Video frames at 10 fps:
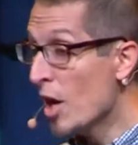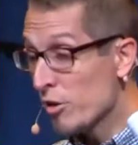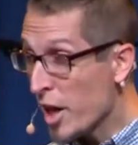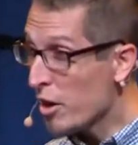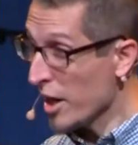
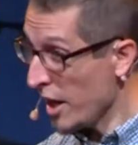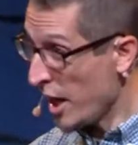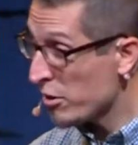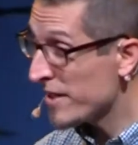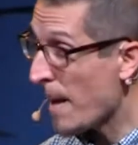So here,
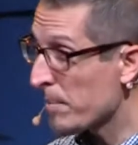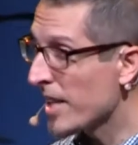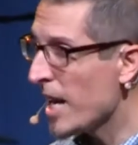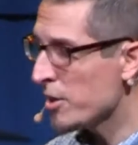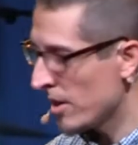here's the
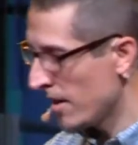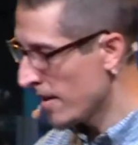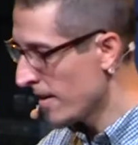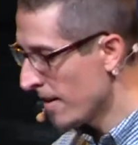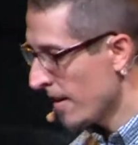application
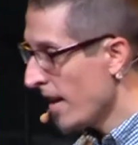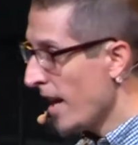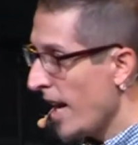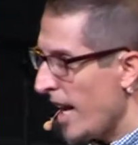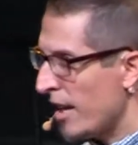
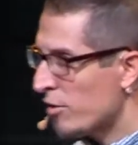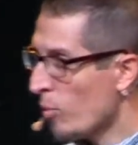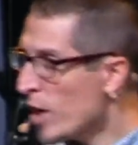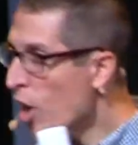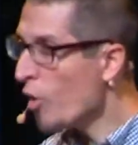is
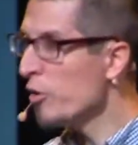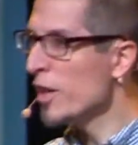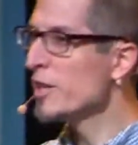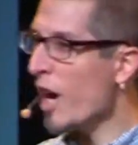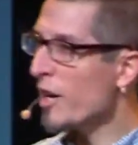we go through
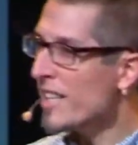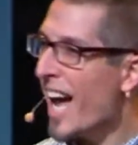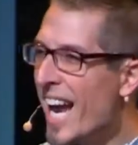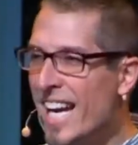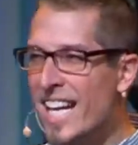the dark
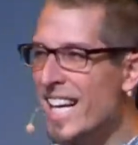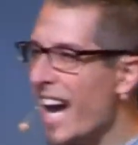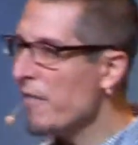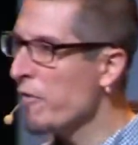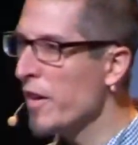night and
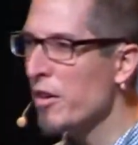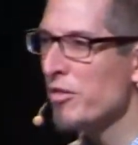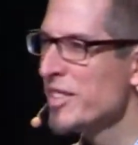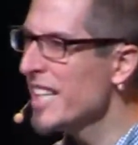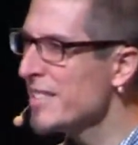God
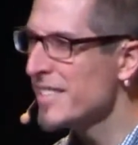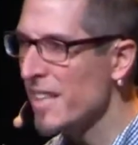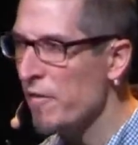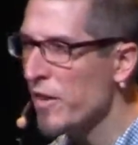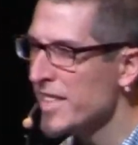feels
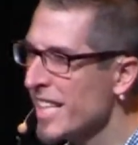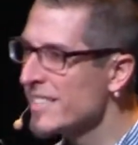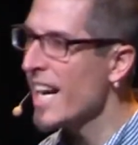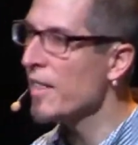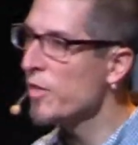distant. It feels like
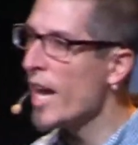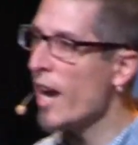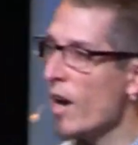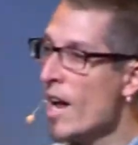he's not there.